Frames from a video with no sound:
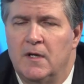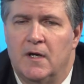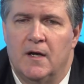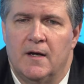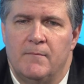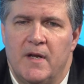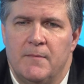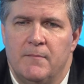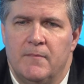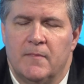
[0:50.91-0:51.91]
Uh,
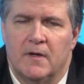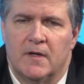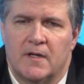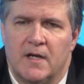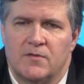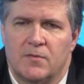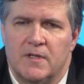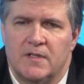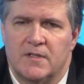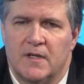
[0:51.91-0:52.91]
many uh,
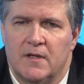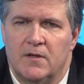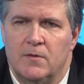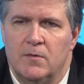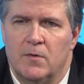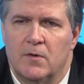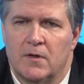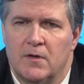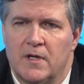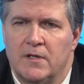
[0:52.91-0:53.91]
countries uh, who
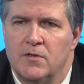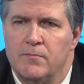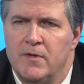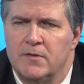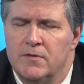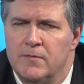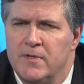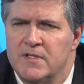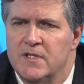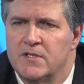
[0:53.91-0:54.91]
are looking to do
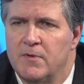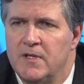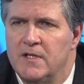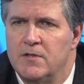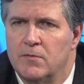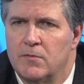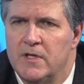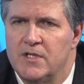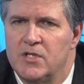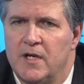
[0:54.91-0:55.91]
business with EU
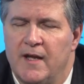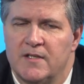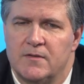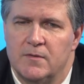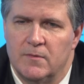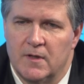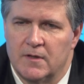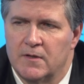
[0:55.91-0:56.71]
REACH has to uh,